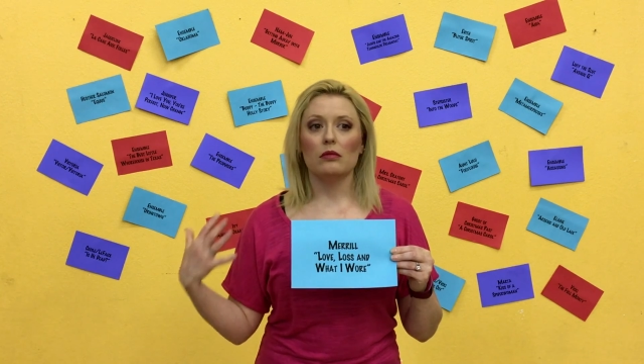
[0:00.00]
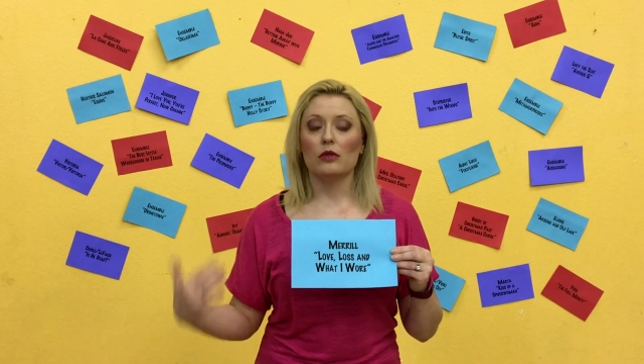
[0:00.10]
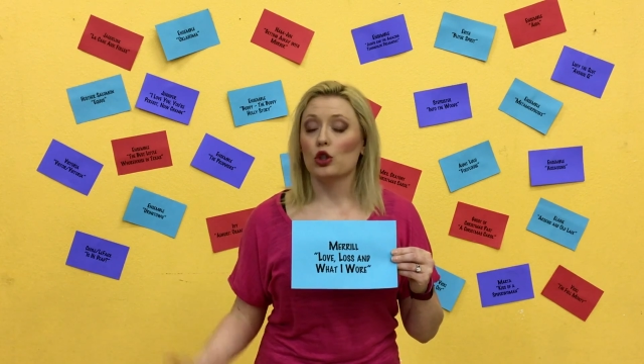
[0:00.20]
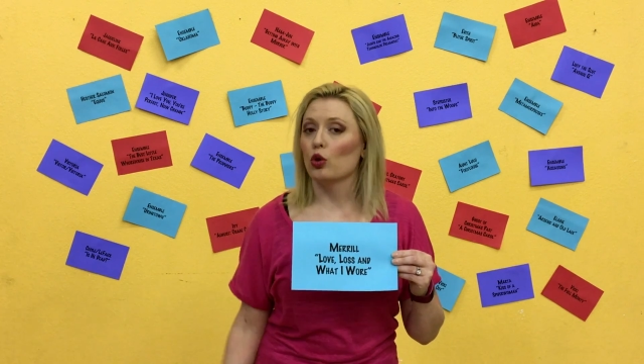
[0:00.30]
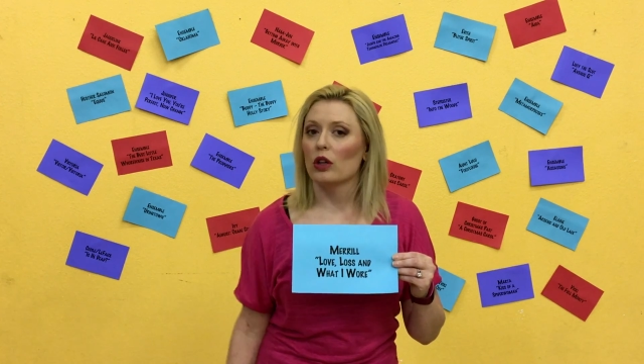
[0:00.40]

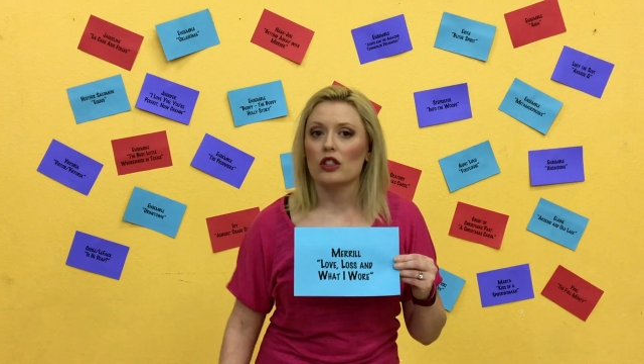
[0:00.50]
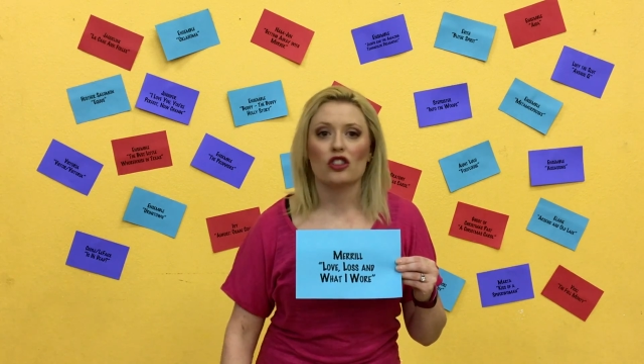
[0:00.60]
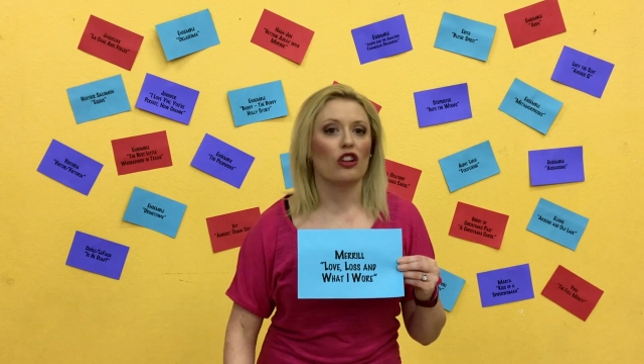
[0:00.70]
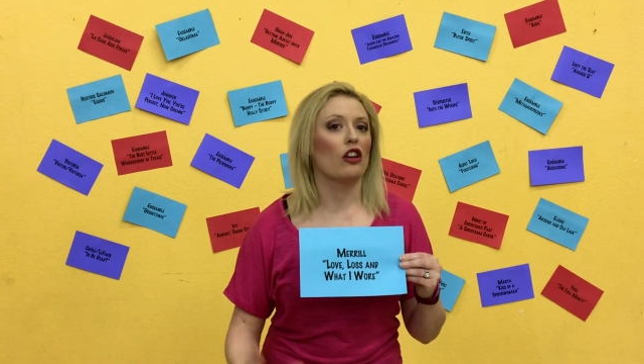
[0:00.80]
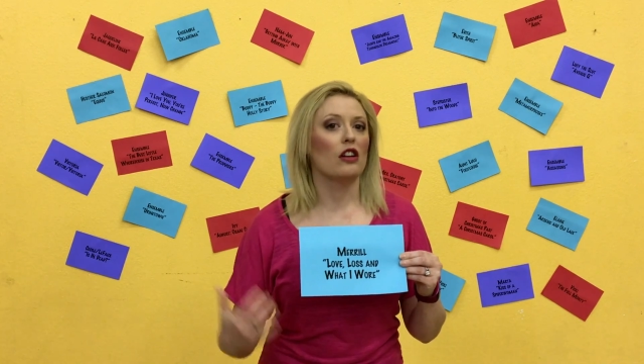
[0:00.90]
short
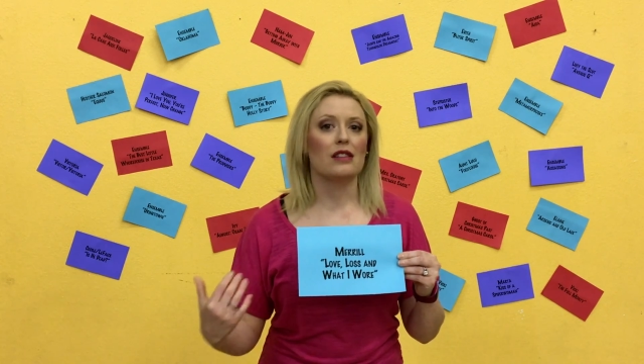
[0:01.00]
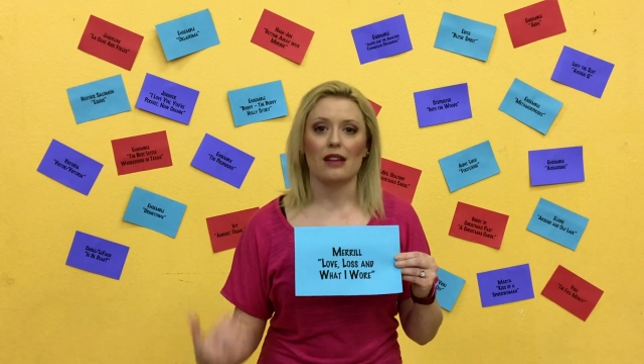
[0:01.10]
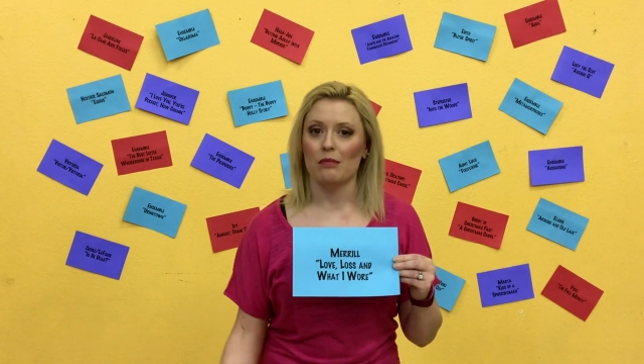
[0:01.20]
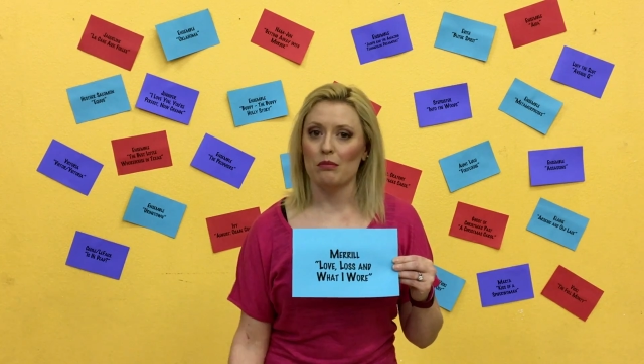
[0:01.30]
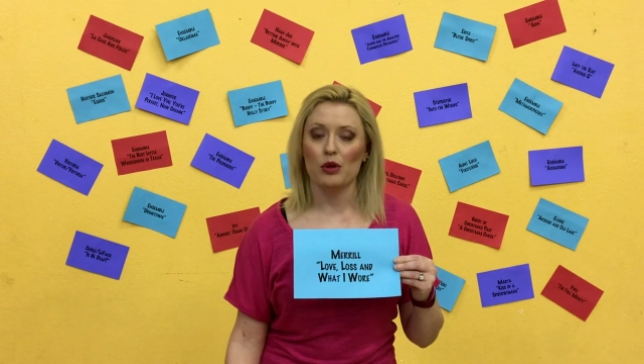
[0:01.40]
skirts
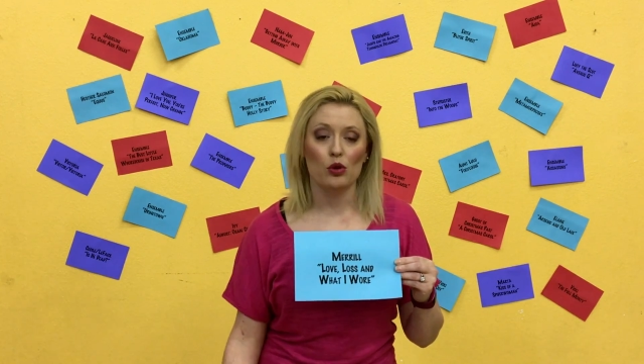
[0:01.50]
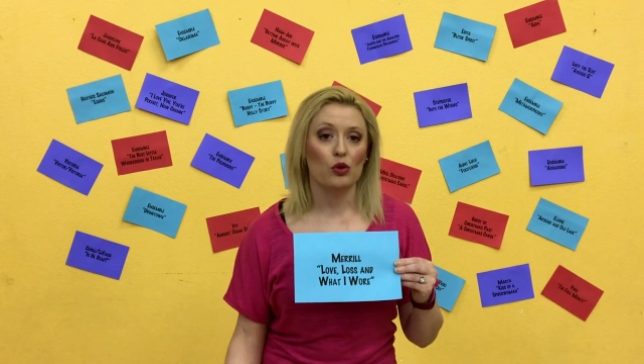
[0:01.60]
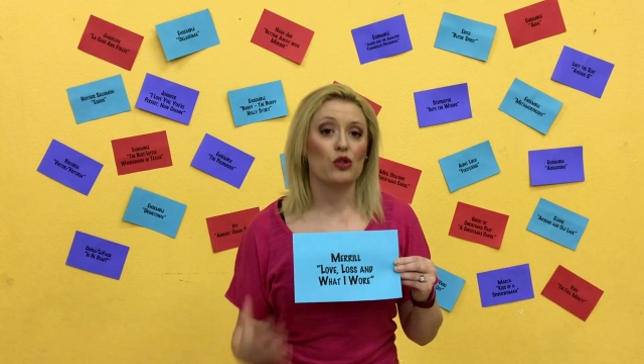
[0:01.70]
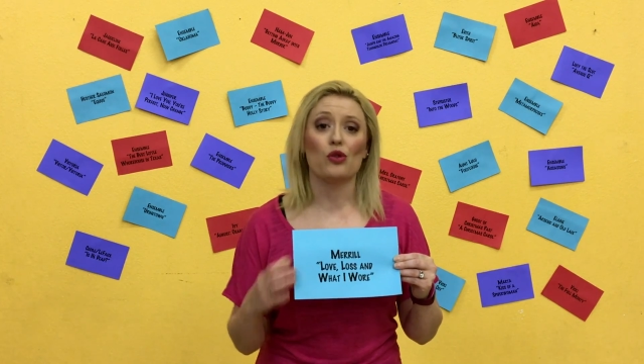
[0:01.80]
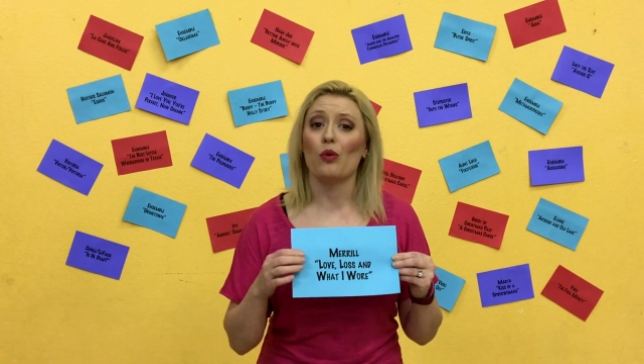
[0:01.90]
and
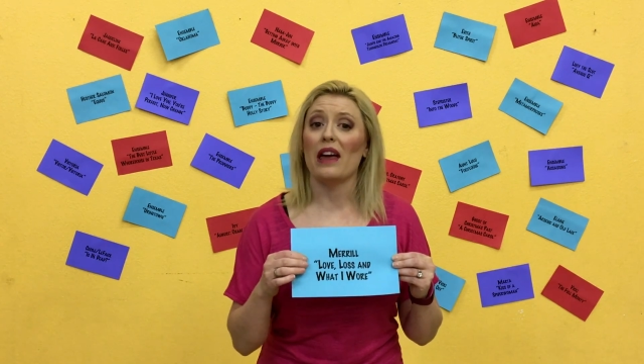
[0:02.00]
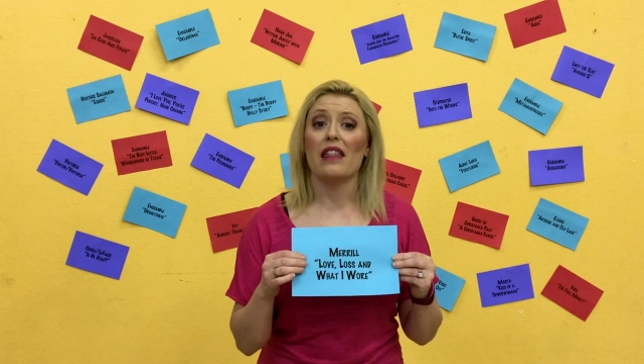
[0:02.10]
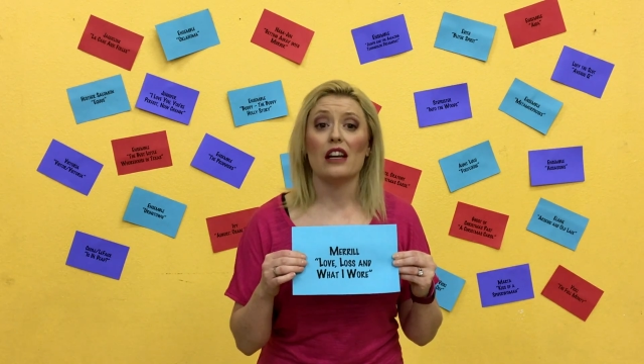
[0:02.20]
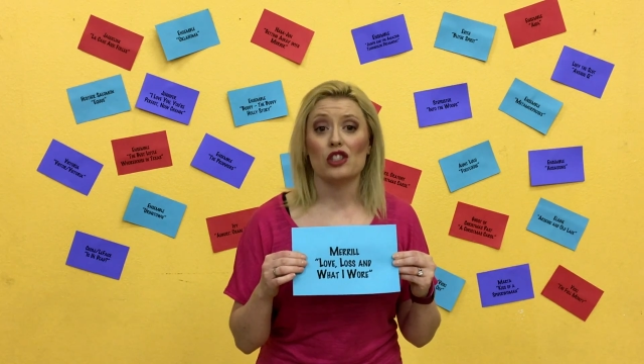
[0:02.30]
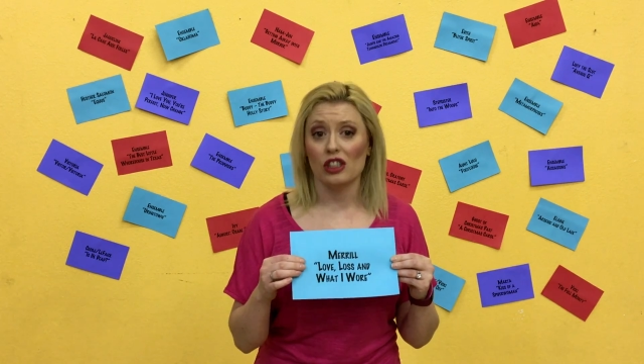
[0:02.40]
boots the way
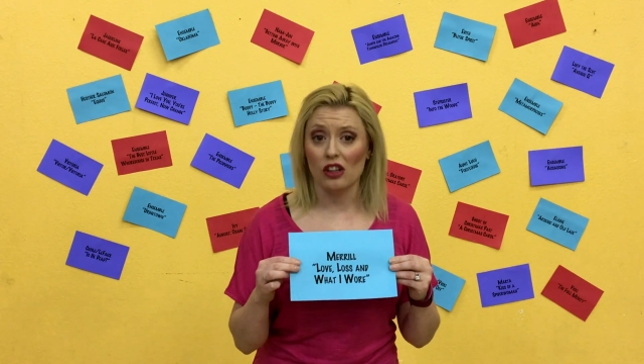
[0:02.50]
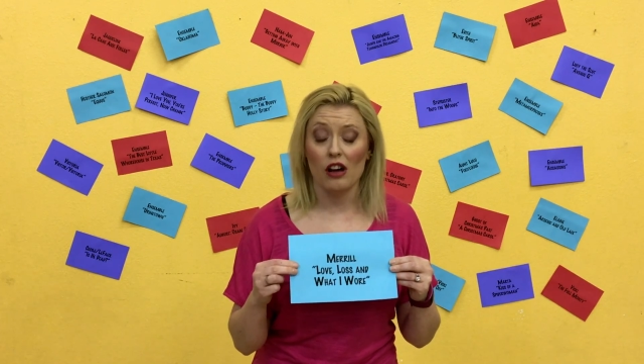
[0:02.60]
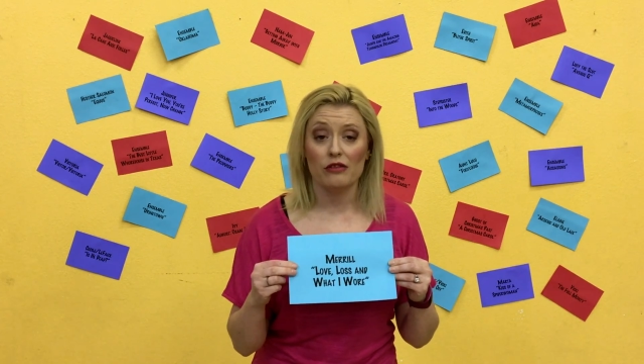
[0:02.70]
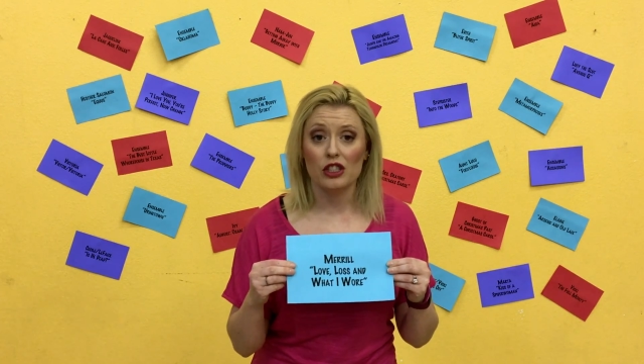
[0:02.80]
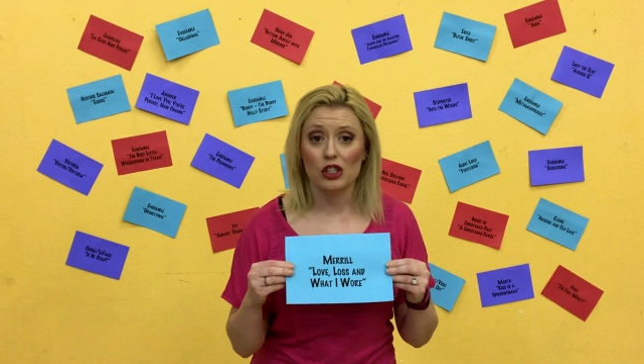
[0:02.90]
that she
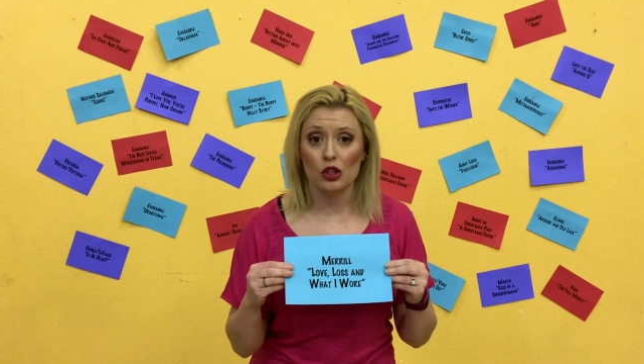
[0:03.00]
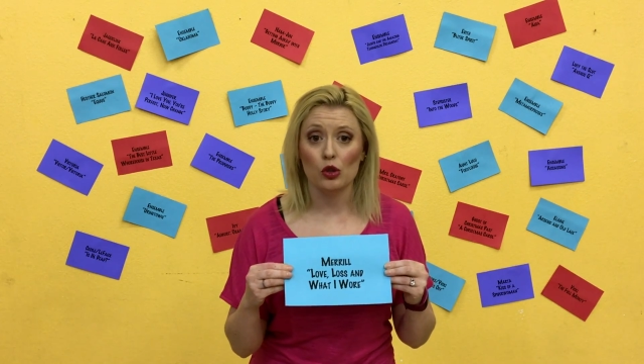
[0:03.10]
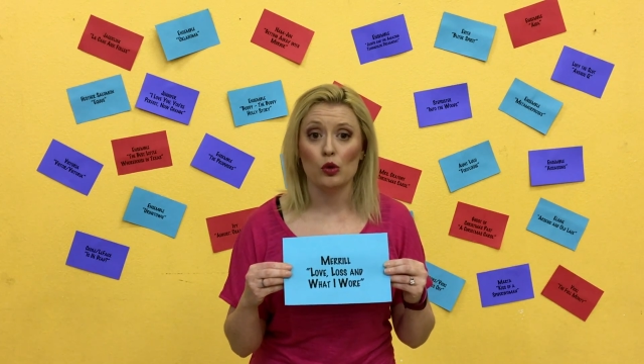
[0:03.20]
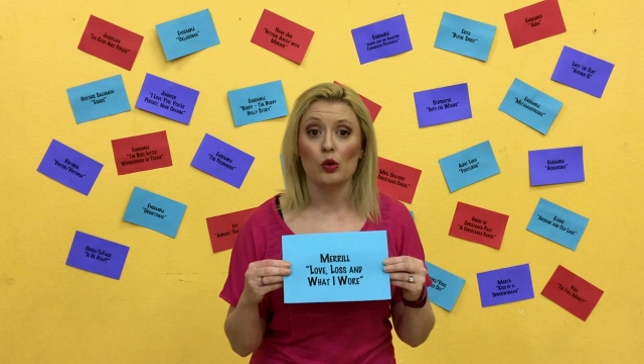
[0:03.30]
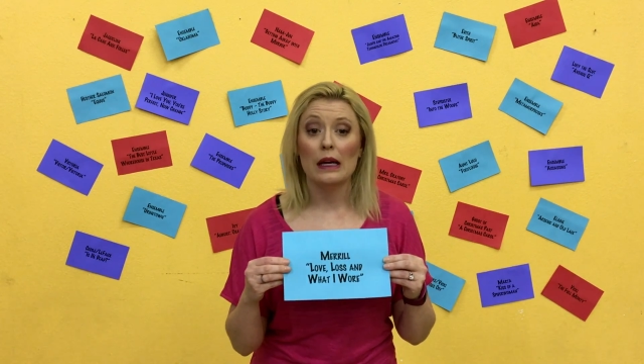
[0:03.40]
loved
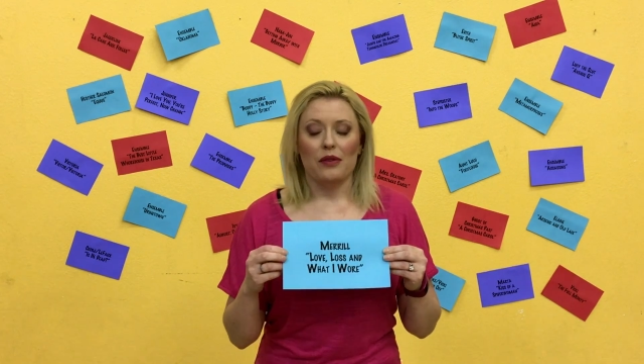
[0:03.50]
to.